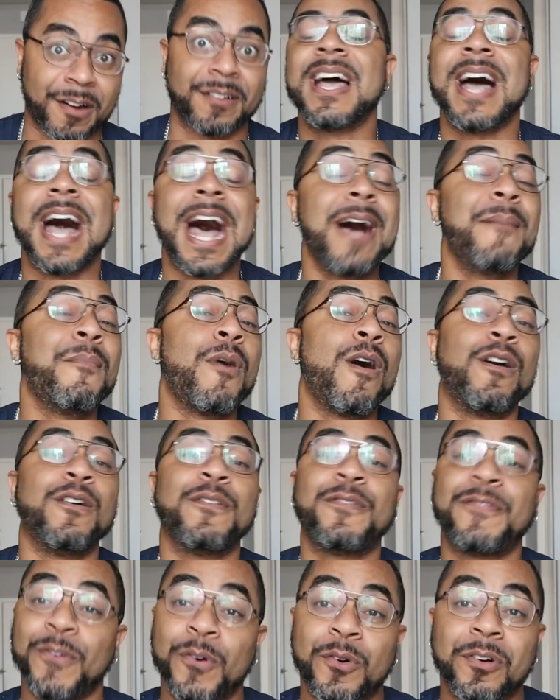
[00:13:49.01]
I'm all
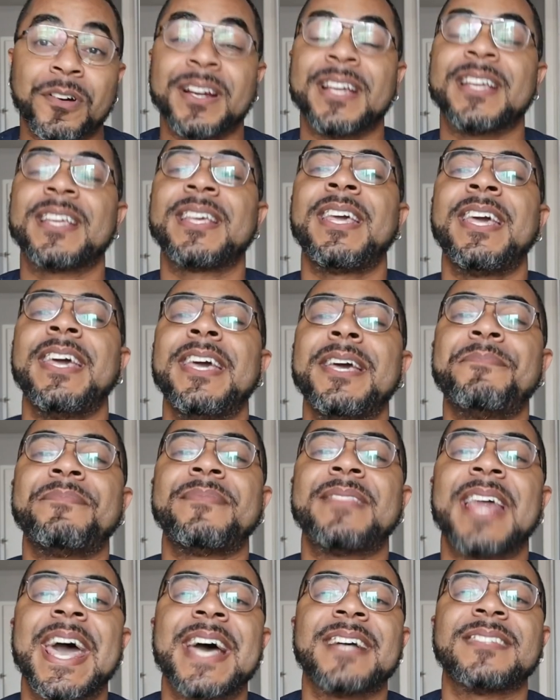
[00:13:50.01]
for it. Keep
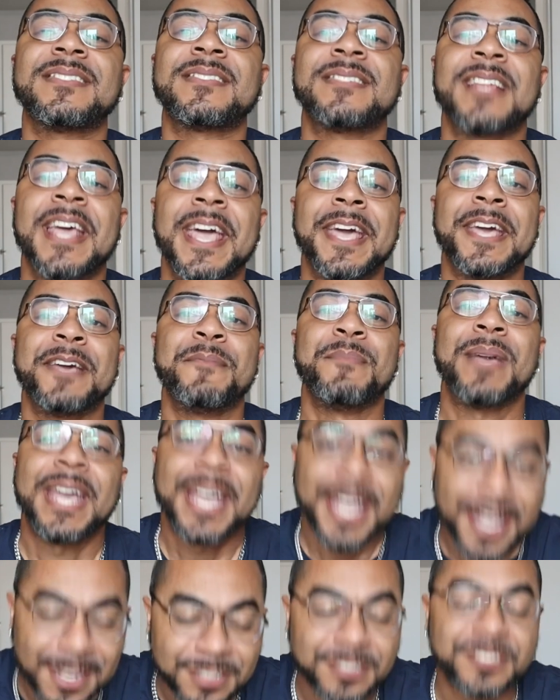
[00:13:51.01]
that same
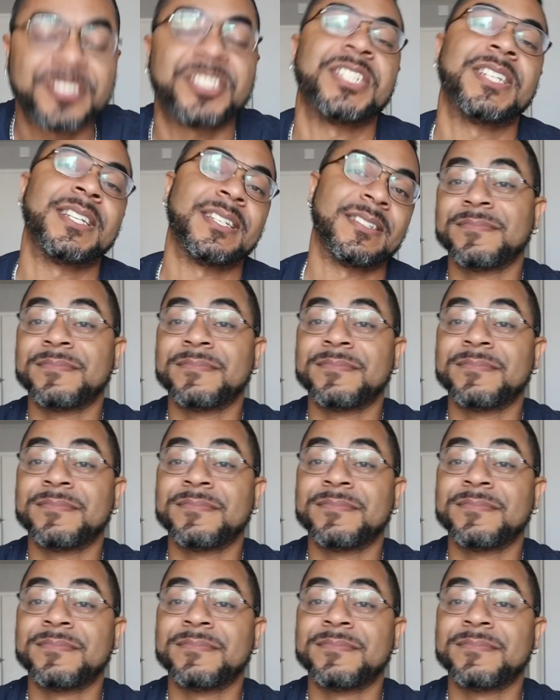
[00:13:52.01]
energy.